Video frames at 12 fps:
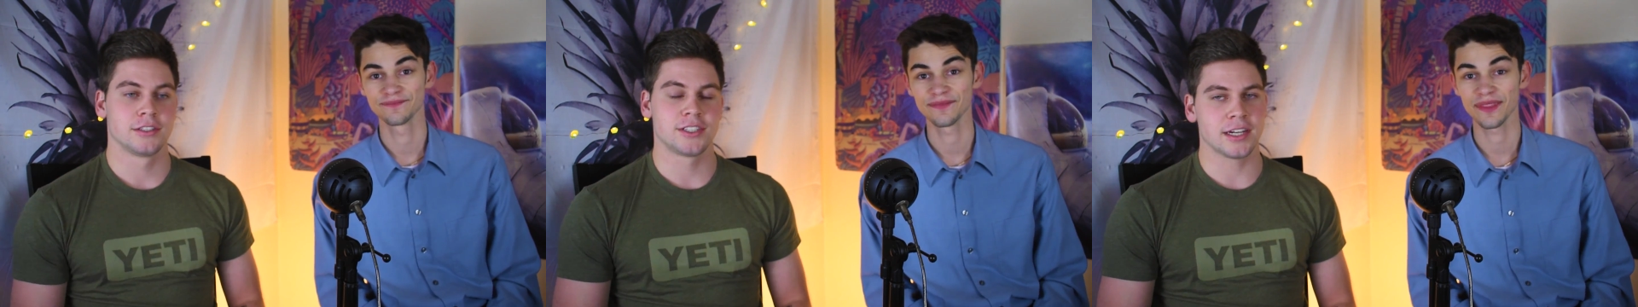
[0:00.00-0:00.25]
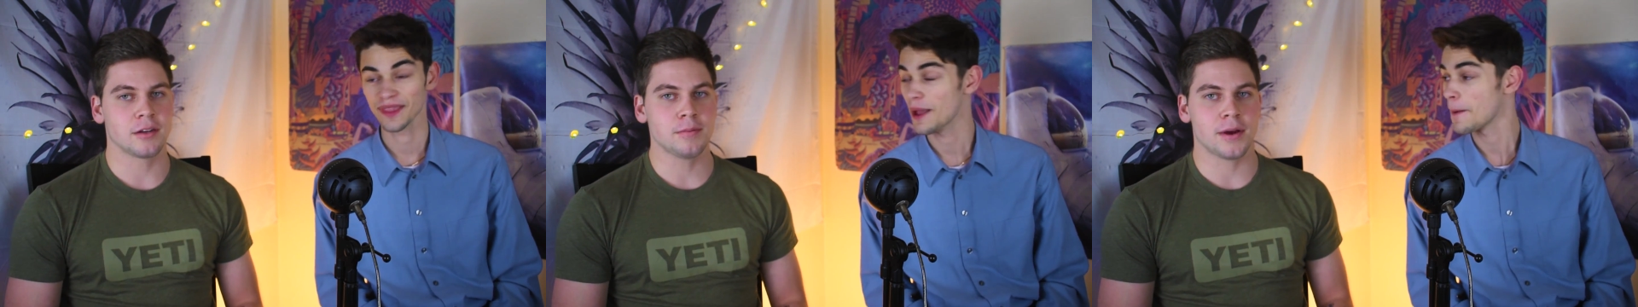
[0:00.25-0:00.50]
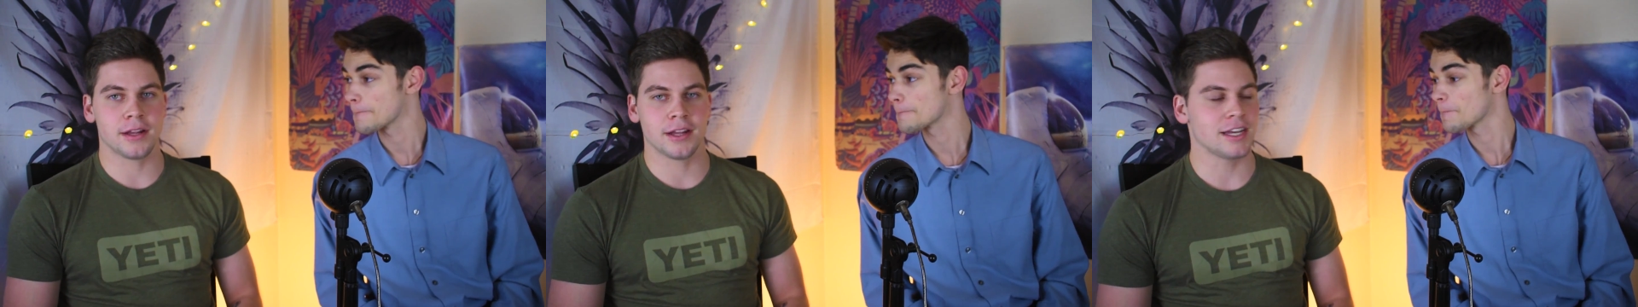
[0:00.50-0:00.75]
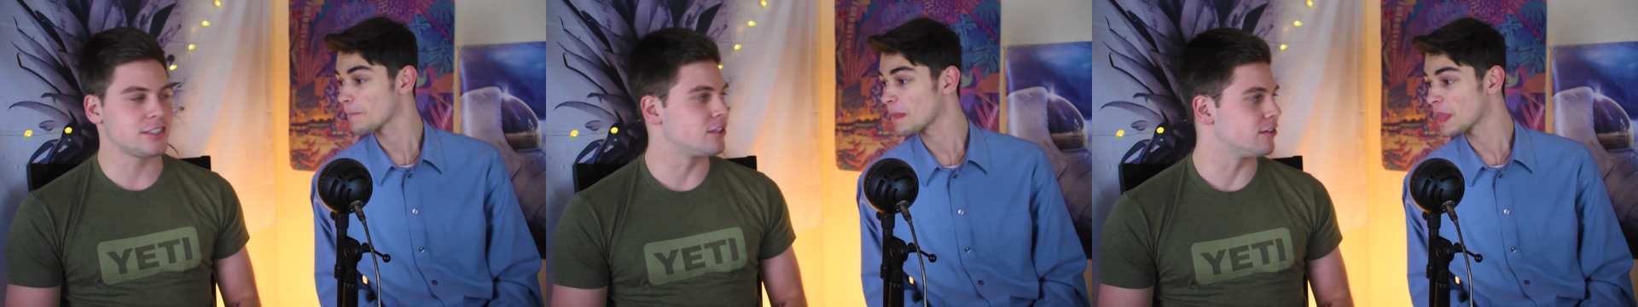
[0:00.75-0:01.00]
Speaker 1: Second pod
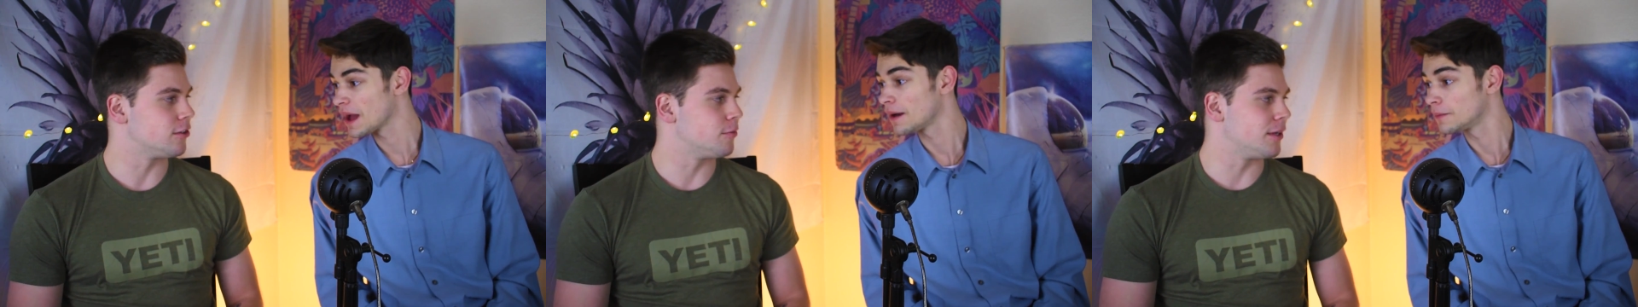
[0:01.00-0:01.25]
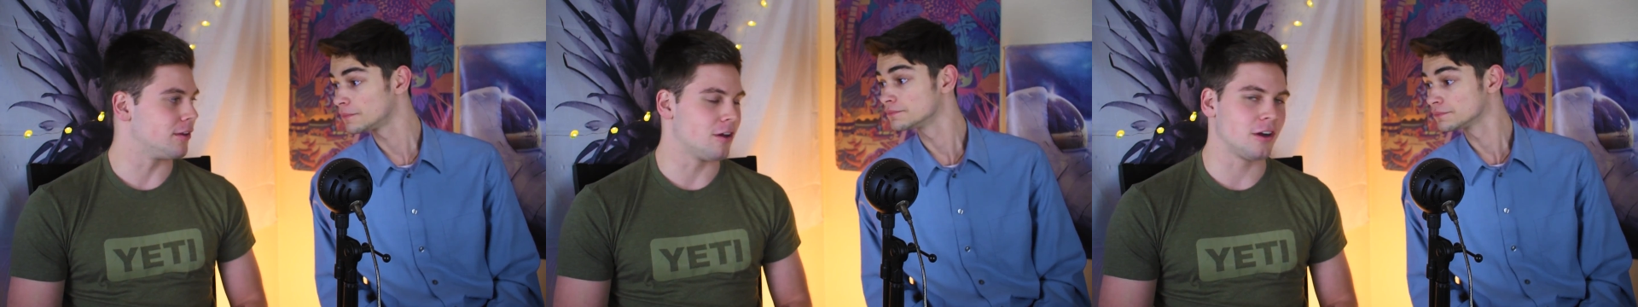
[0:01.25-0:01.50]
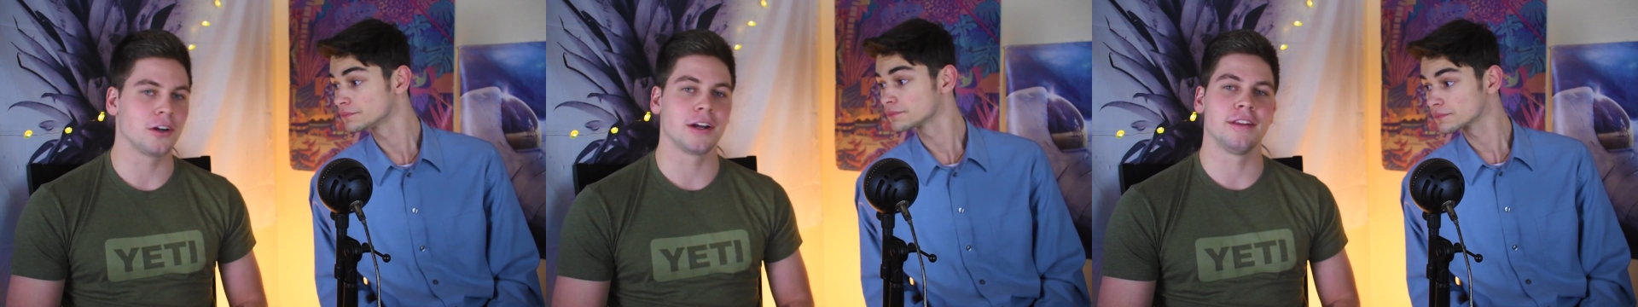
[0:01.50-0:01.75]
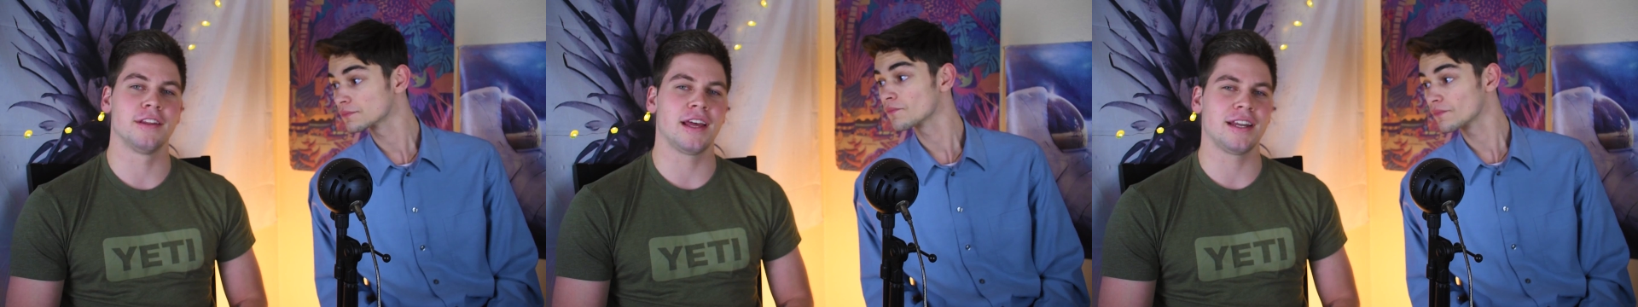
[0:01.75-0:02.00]
lasted a little bit longer,
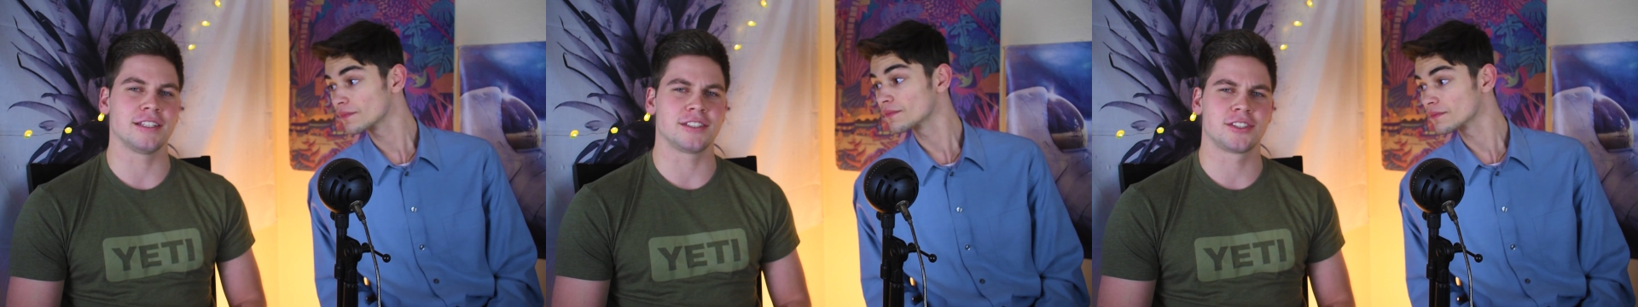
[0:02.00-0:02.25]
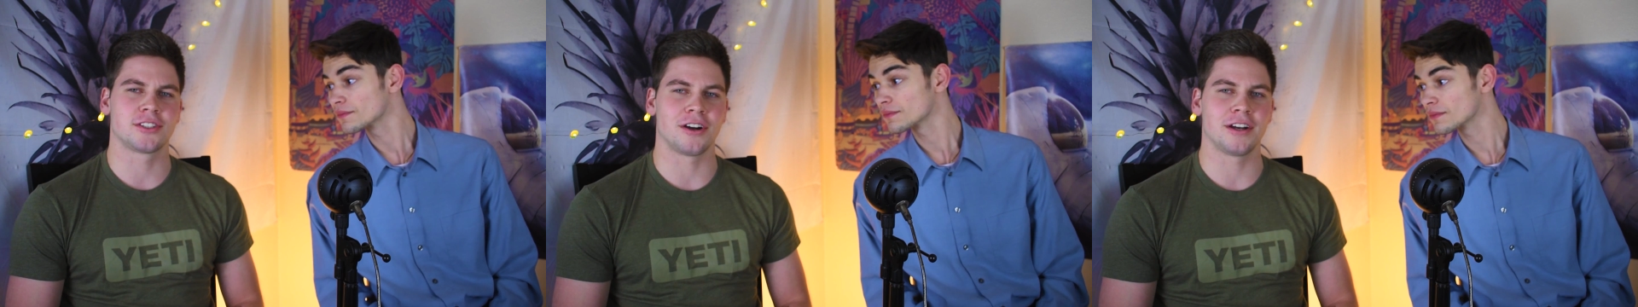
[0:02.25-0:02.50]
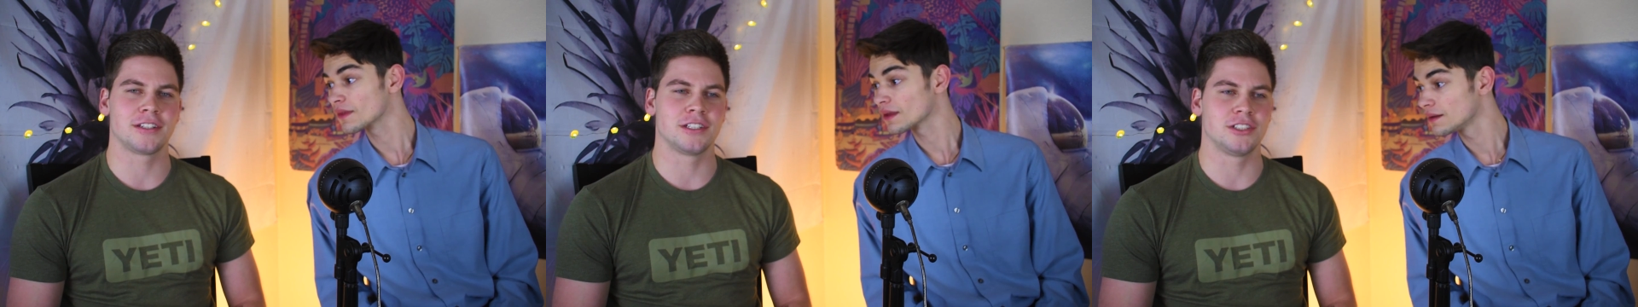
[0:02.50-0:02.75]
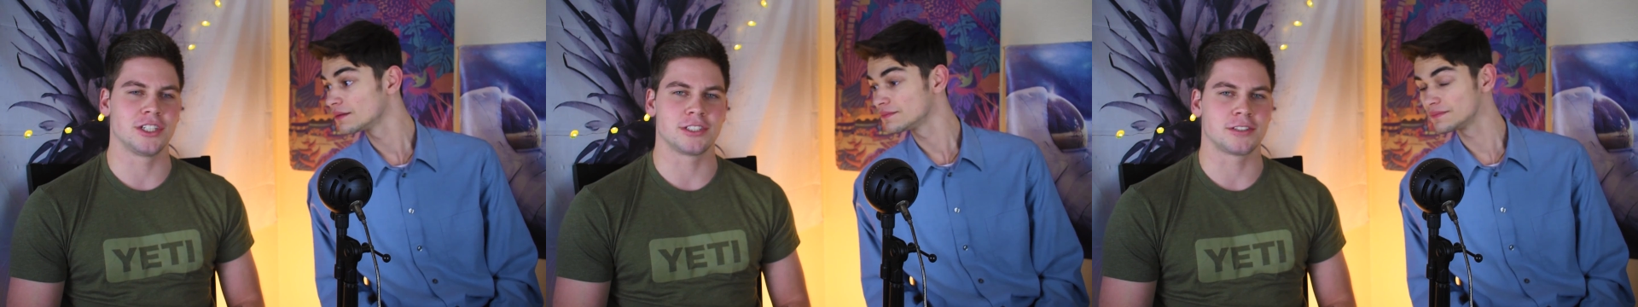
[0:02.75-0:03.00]
and then it started
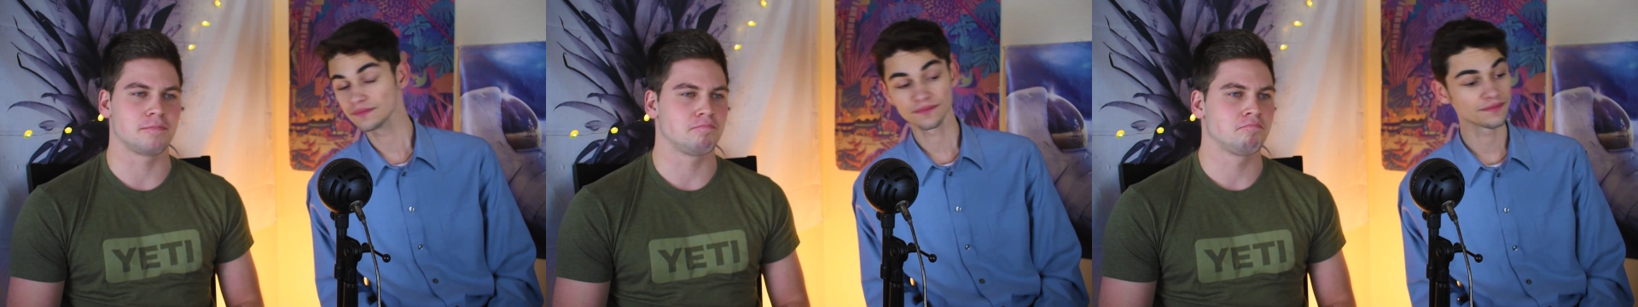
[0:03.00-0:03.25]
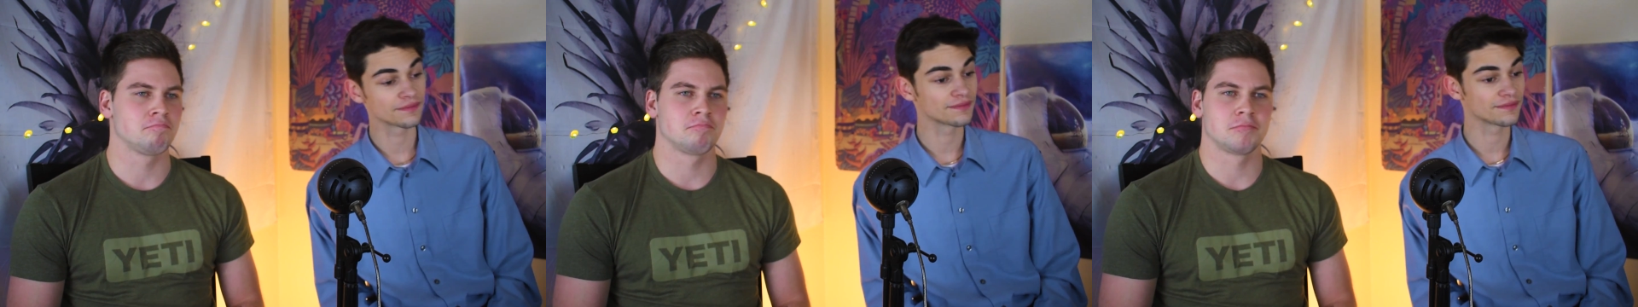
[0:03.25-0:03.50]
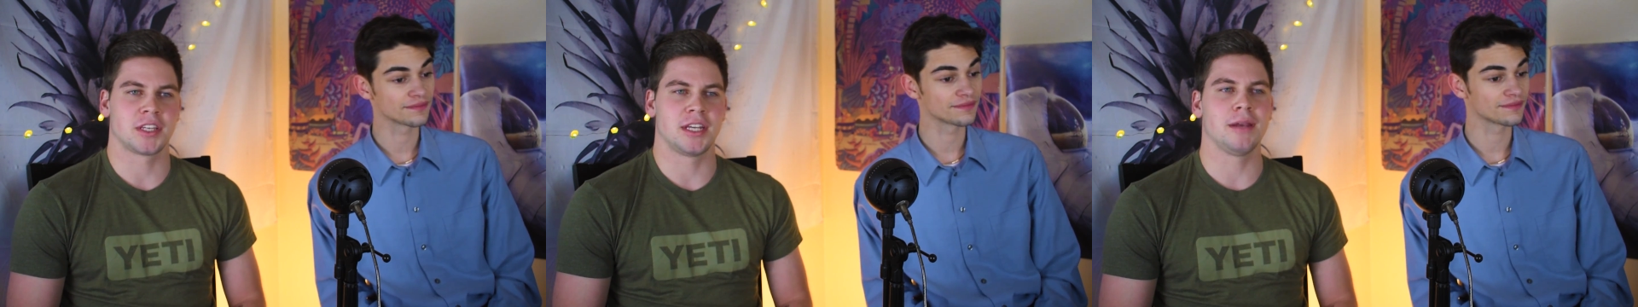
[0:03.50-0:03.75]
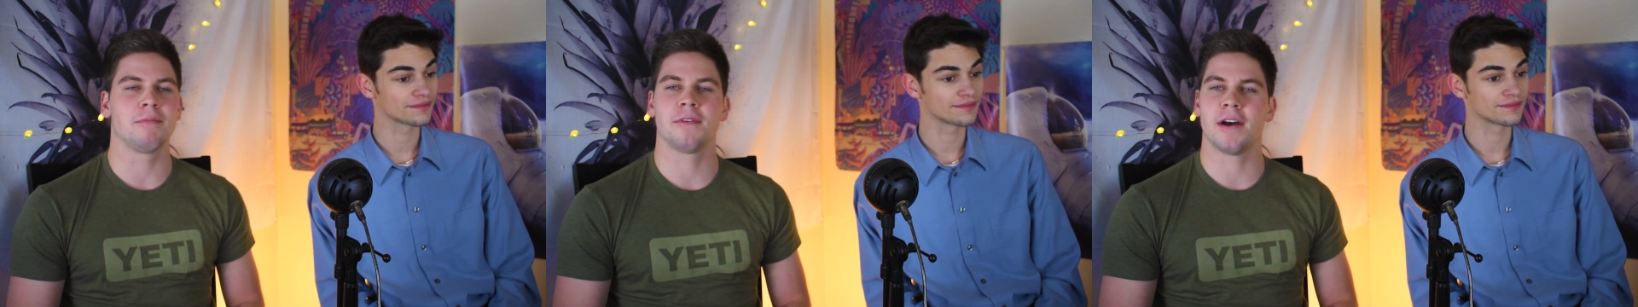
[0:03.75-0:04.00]
to just
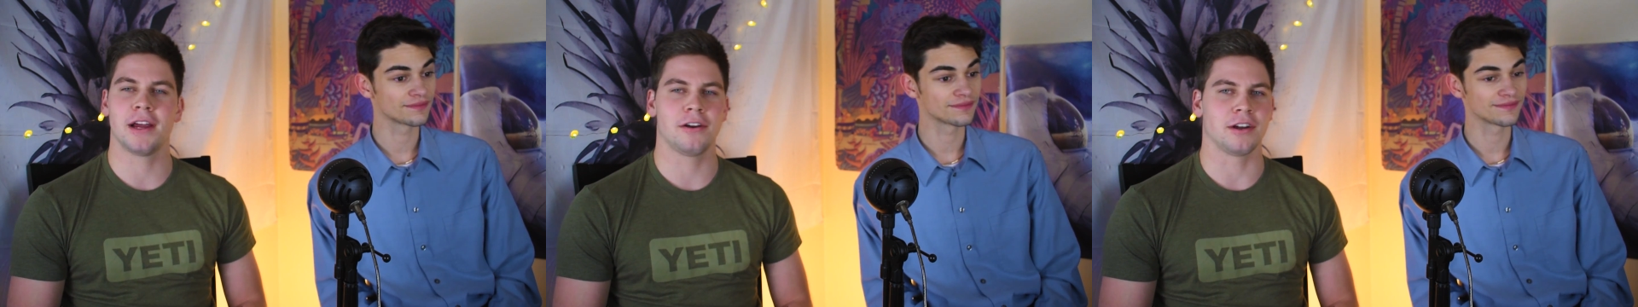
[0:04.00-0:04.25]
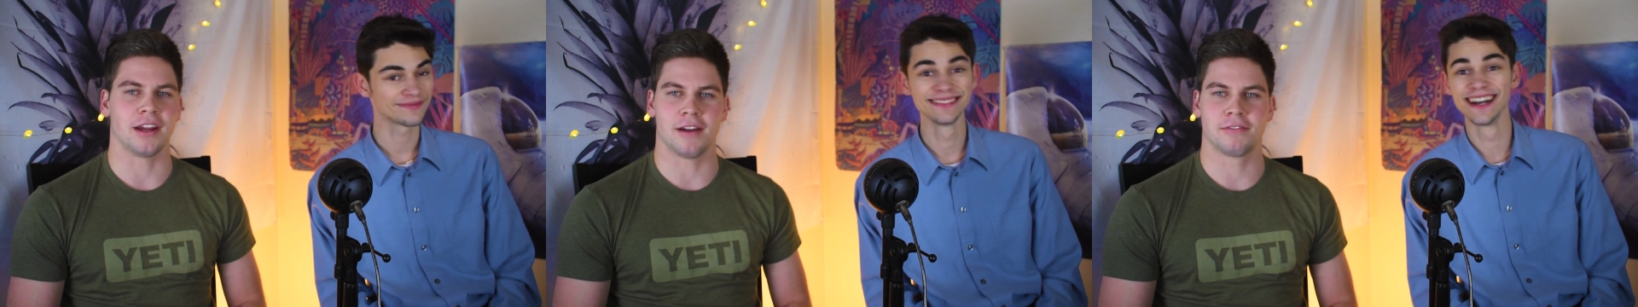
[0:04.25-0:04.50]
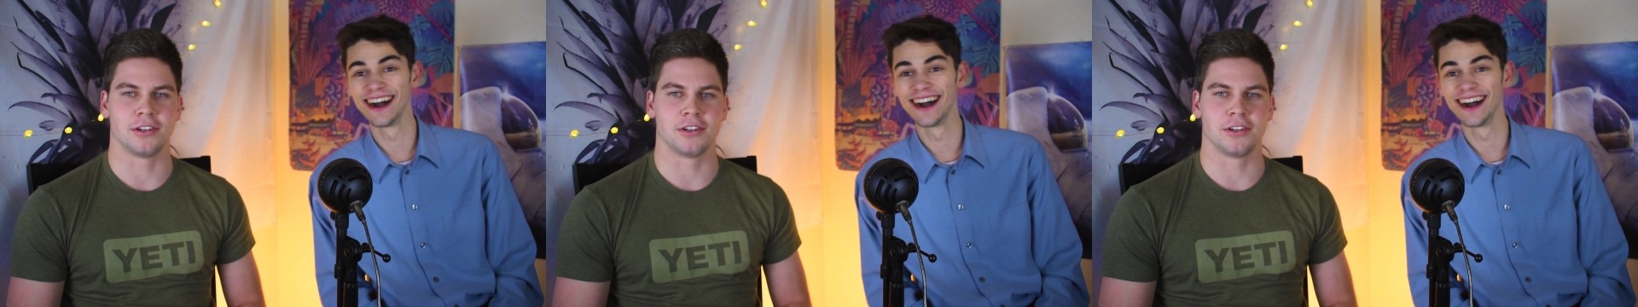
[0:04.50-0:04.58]
keep firing.